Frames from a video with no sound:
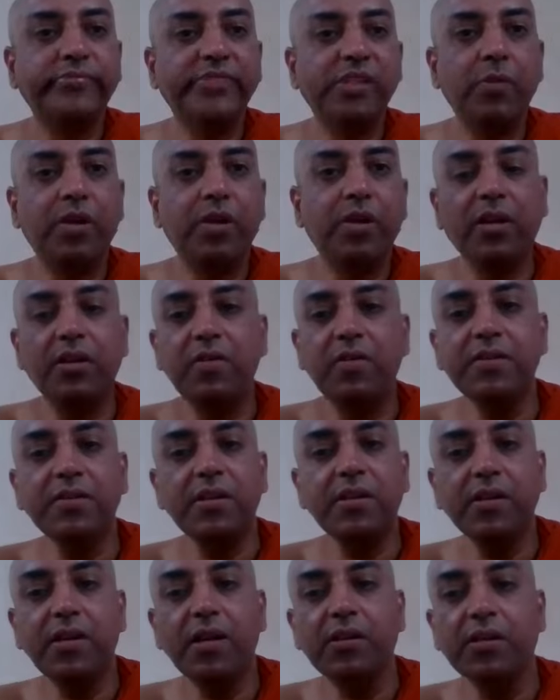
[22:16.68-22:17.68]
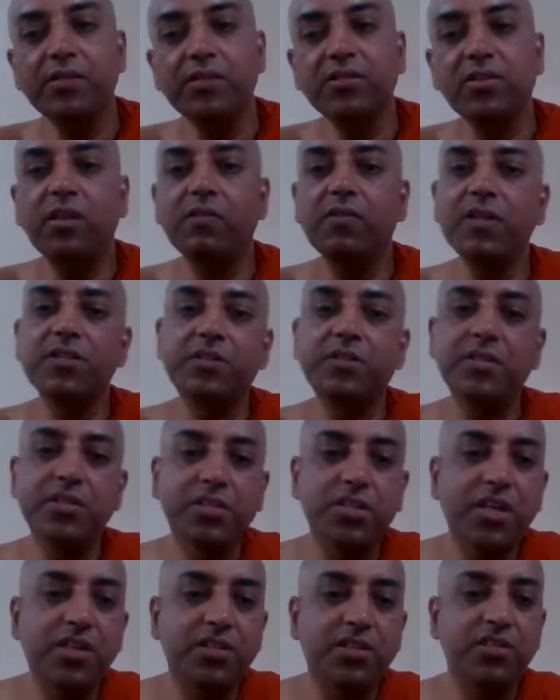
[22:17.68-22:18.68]
But conventional realities always they
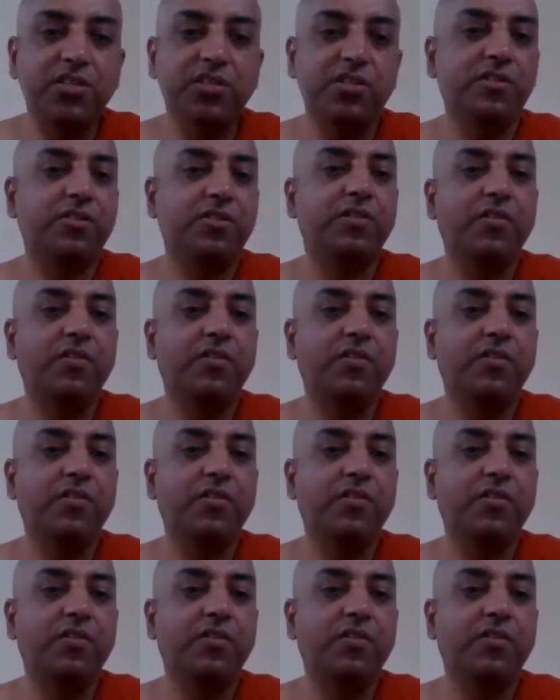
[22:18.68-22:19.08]
change.